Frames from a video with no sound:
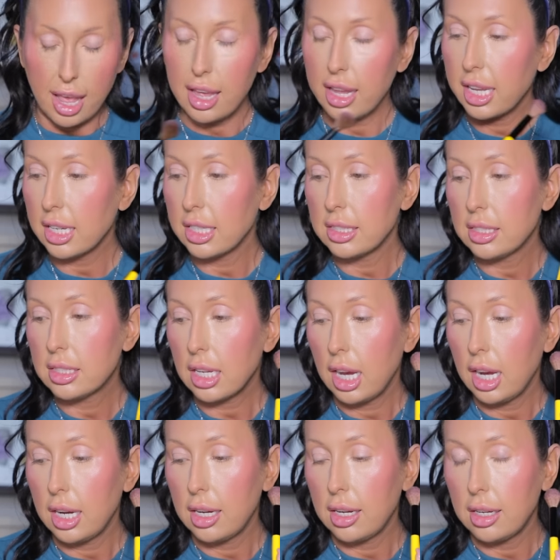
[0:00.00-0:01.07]
And
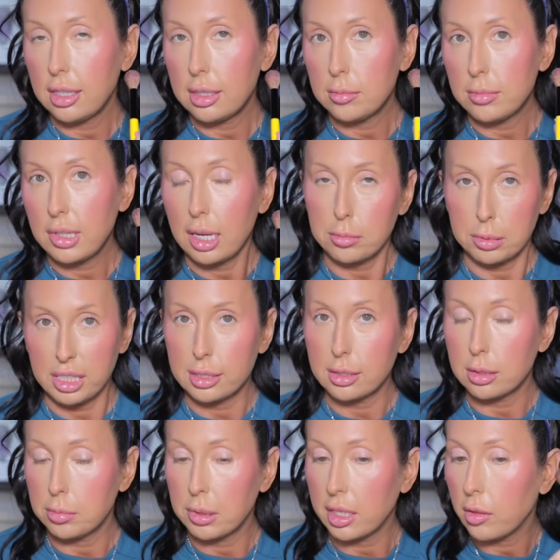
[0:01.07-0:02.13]
I plan
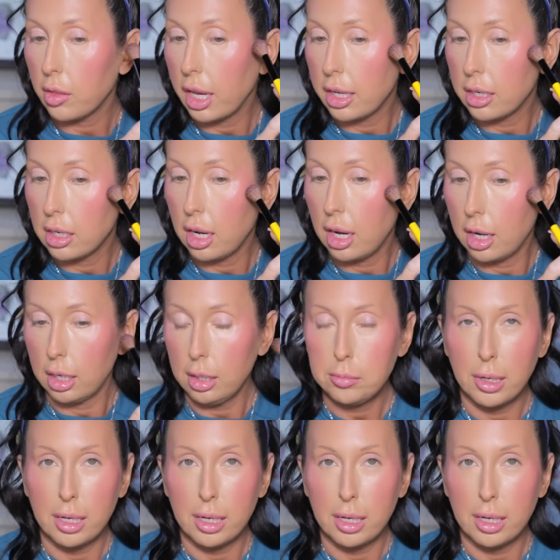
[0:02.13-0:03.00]
to pick that up.